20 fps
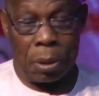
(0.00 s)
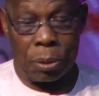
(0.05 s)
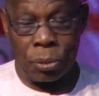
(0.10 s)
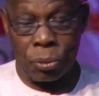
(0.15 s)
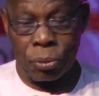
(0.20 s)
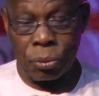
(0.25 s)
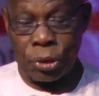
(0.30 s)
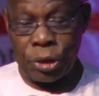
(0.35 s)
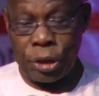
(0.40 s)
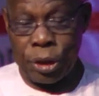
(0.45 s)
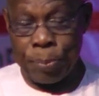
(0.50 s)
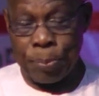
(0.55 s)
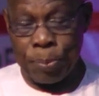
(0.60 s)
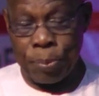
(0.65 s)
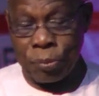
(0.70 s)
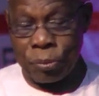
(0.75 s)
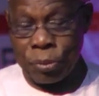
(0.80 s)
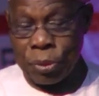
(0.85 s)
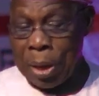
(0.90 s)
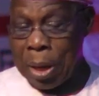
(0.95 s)
To
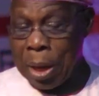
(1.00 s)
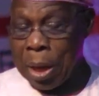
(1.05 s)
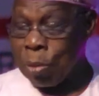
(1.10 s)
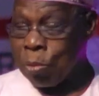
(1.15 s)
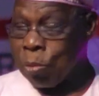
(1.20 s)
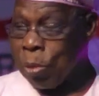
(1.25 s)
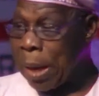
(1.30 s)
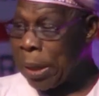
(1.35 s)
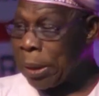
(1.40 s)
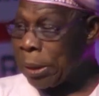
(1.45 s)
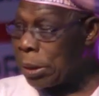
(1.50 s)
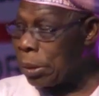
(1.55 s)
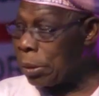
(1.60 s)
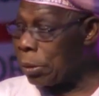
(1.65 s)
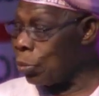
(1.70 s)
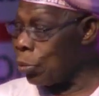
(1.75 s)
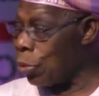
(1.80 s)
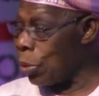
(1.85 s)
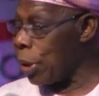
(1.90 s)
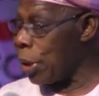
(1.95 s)
deepen and
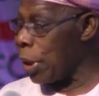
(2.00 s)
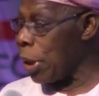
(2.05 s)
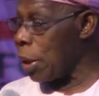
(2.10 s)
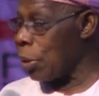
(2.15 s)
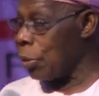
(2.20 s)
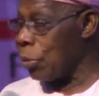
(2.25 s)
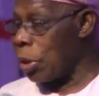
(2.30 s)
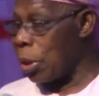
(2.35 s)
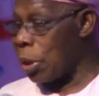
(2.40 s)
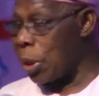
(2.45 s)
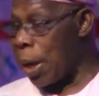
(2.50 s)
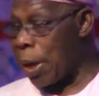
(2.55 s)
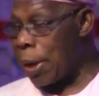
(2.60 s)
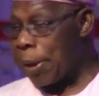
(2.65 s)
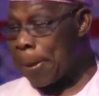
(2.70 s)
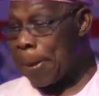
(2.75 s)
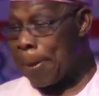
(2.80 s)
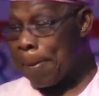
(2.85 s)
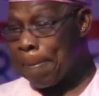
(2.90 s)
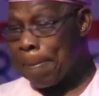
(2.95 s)
widen what they are doing right?
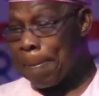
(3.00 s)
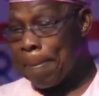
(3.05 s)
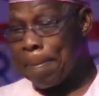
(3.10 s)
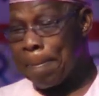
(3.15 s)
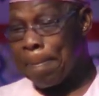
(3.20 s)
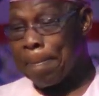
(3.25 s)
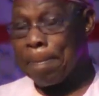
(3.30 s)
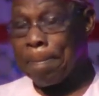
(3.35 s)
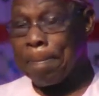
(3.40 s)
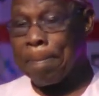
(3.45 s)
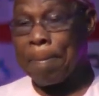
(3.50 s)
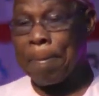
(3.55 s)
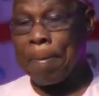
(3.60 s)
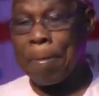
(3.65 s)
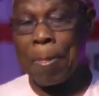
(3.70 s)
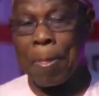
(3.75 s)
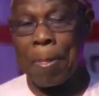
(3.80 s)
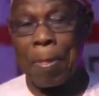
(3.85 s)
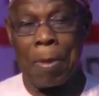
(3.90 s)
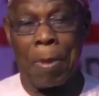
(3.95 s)

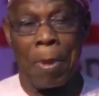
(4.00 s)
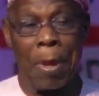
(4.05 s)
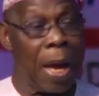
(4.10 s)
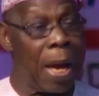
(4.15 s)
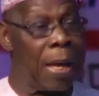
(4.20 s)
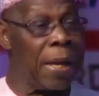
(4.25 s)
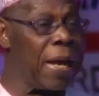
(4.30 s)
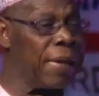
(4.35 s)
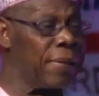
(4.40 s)
And I